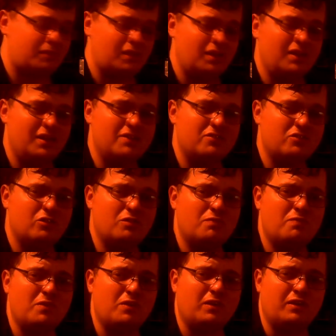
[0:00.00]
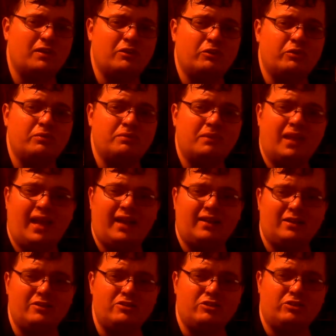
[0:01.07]
it's going to feel a little
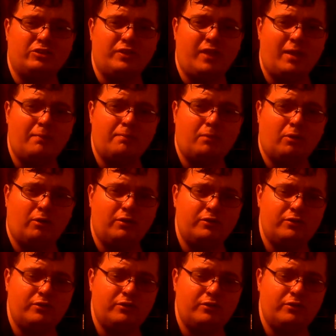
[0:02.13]
lackluster on that part.